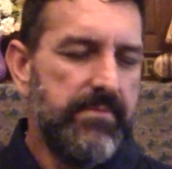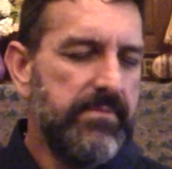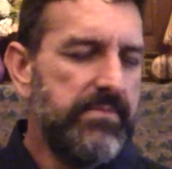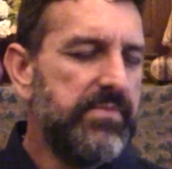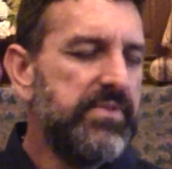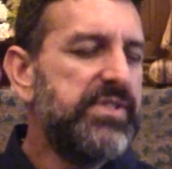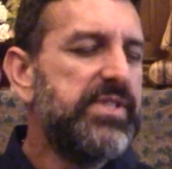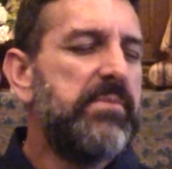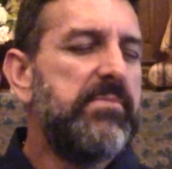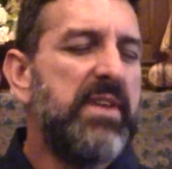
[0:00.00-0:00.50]

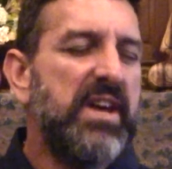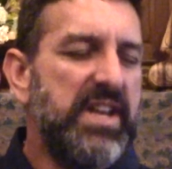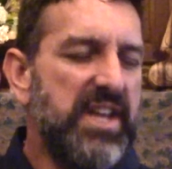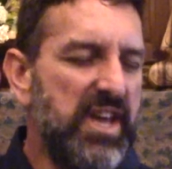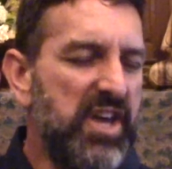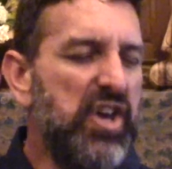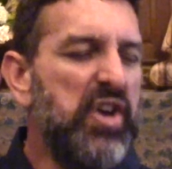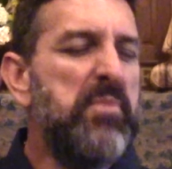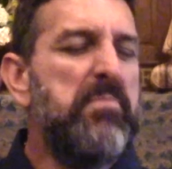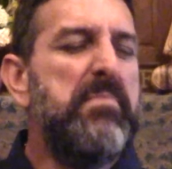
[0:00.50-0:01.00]
some kind of
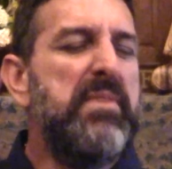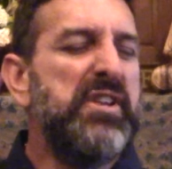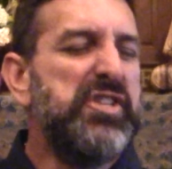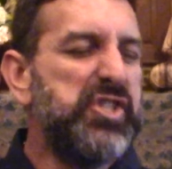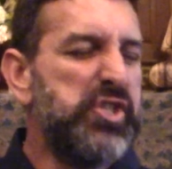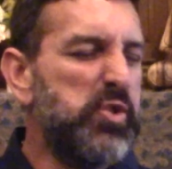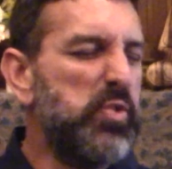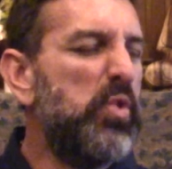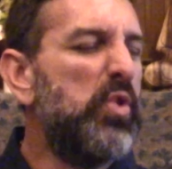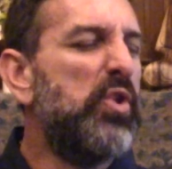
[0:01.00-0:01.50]

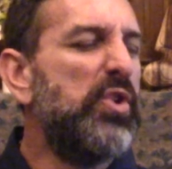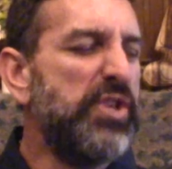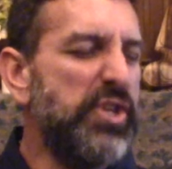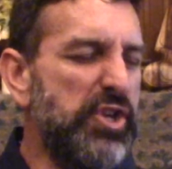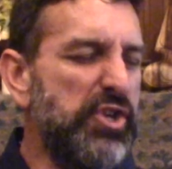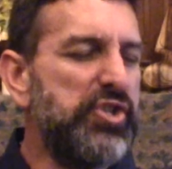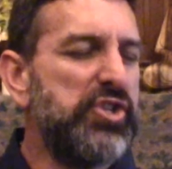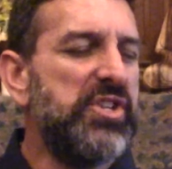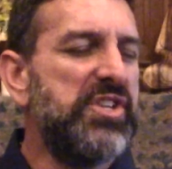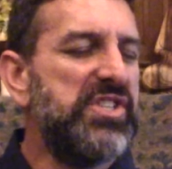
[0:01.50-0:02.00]
habitual,
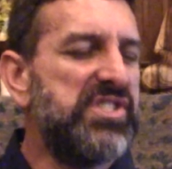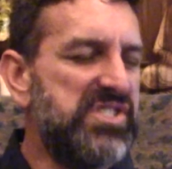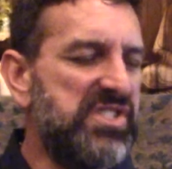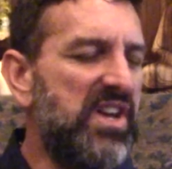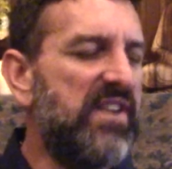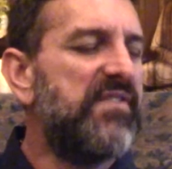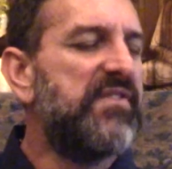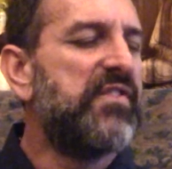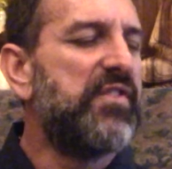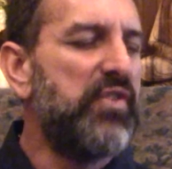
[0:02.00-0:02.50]
usually
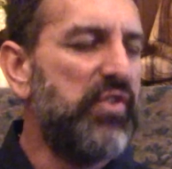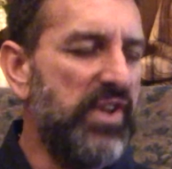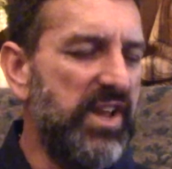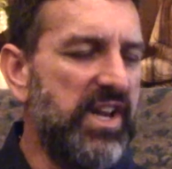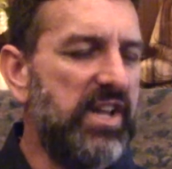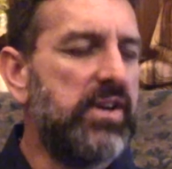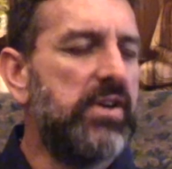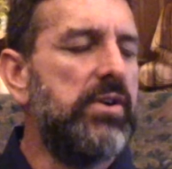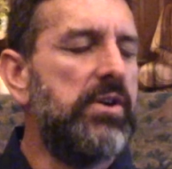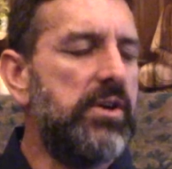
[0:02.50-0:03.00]

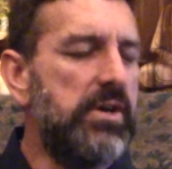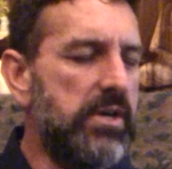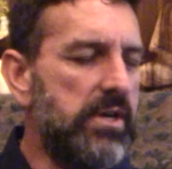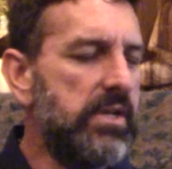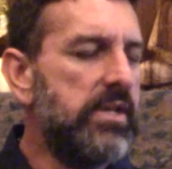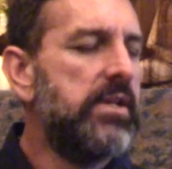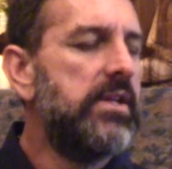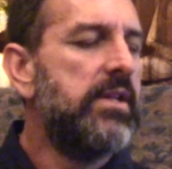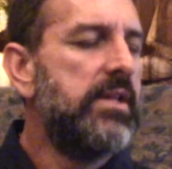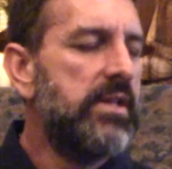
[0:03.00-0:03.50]
self-critical,
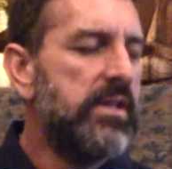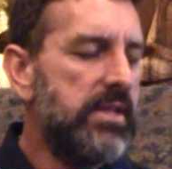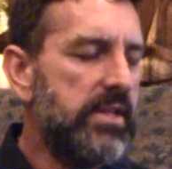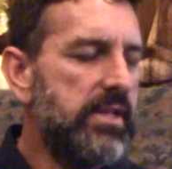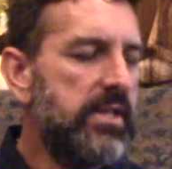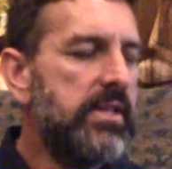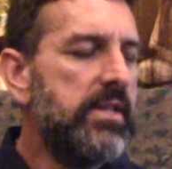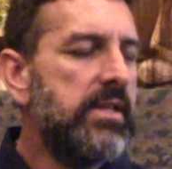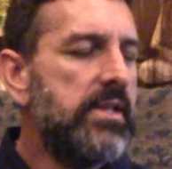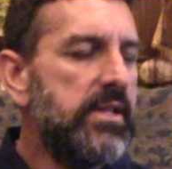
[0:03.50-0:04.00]

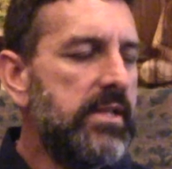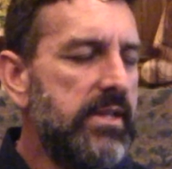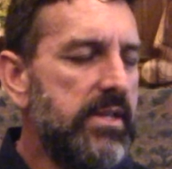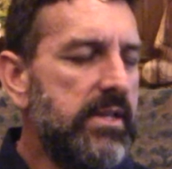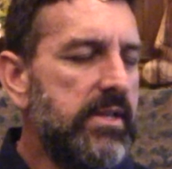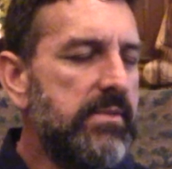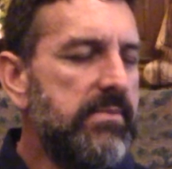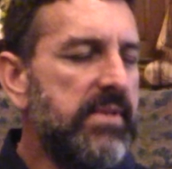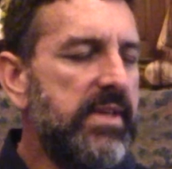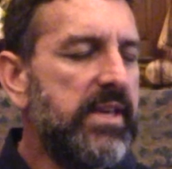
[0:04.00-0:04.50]

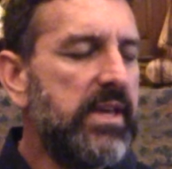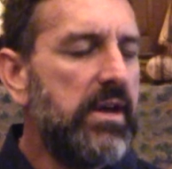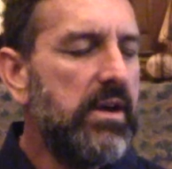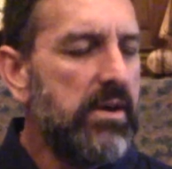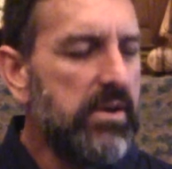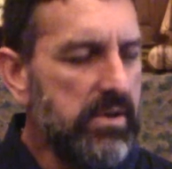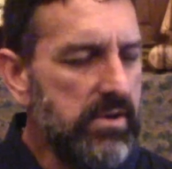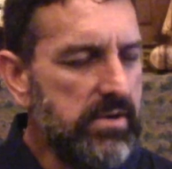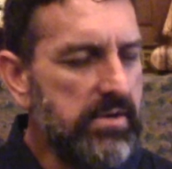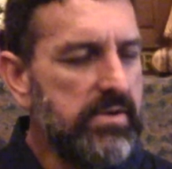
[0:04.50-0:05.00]
like,
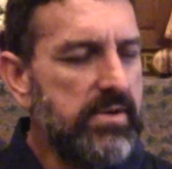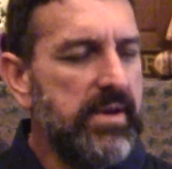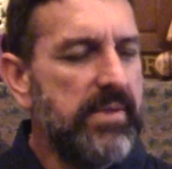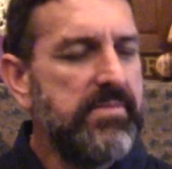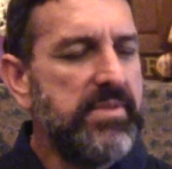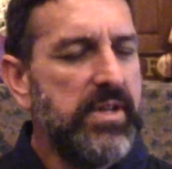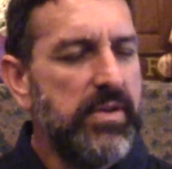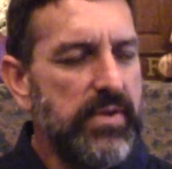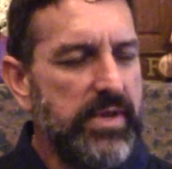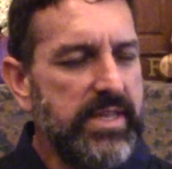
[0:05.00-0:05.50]
oh, I'm
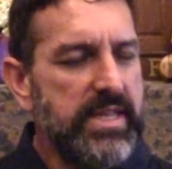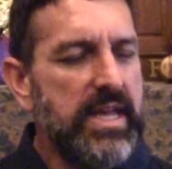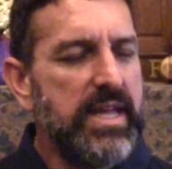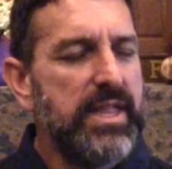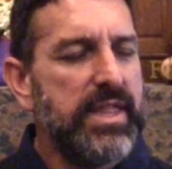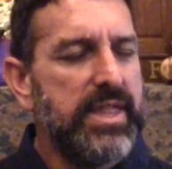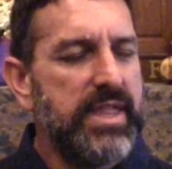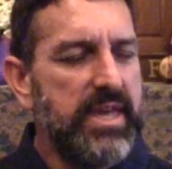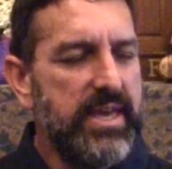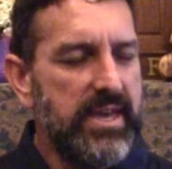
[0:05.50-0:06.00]
doing
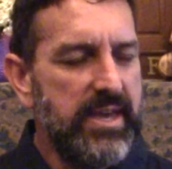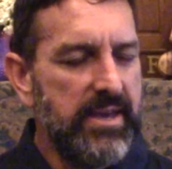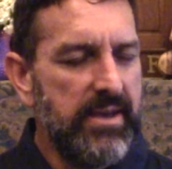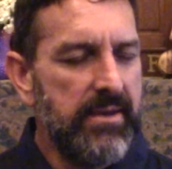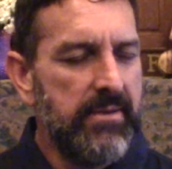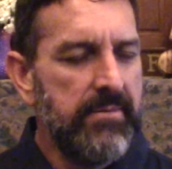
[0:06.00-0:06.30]
that thing.